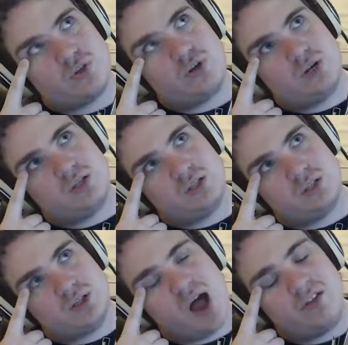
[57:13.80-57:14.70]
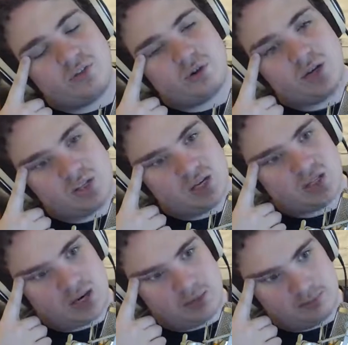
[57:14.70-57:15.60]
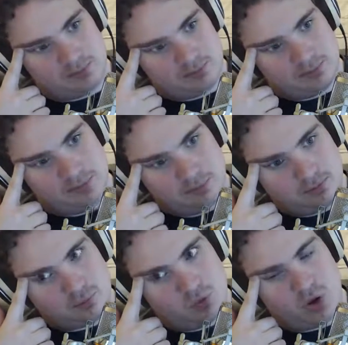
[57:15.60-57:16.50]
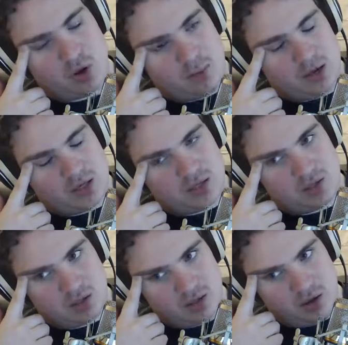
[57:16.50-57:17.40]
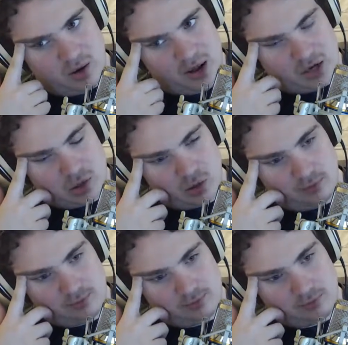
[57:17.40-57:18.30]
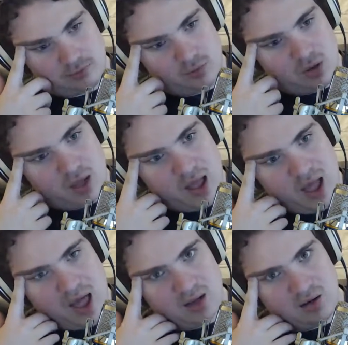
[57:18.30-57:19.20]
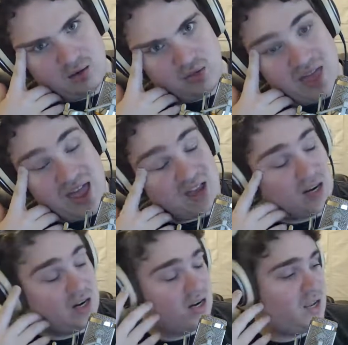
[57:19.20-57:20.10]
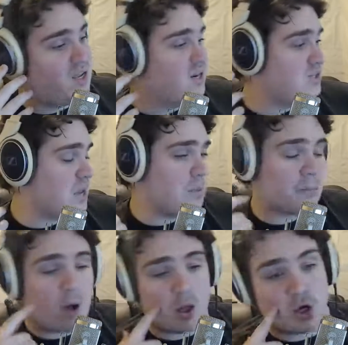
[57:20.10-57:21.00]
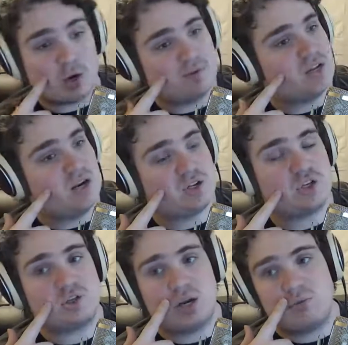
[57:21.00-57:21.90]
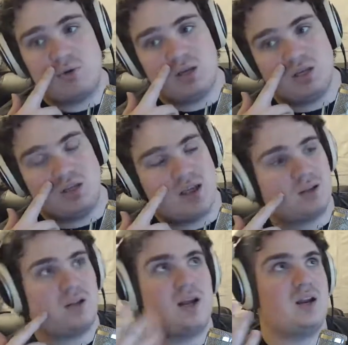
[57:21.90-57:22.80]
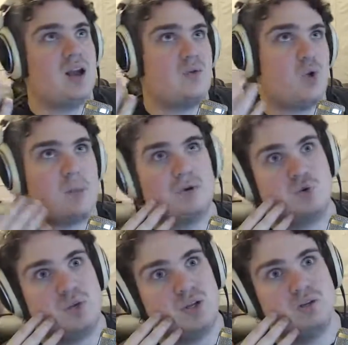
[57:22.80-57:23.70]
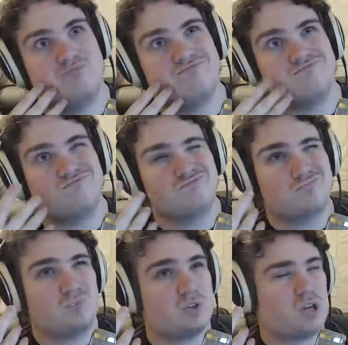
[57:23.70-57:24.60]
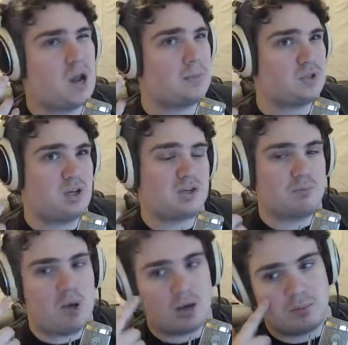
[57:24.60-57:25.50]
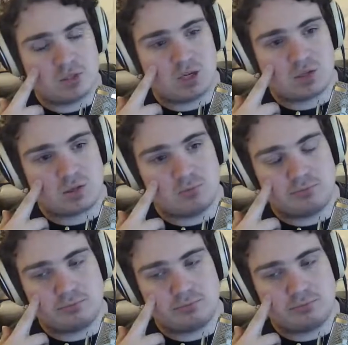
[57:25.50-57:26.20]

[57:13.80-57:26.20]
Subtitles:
they're going to take second. They're going to make it to the international, and then it is a big ball of nerves, and it's just going to be they could land anywhere between top 6 and bottom 6.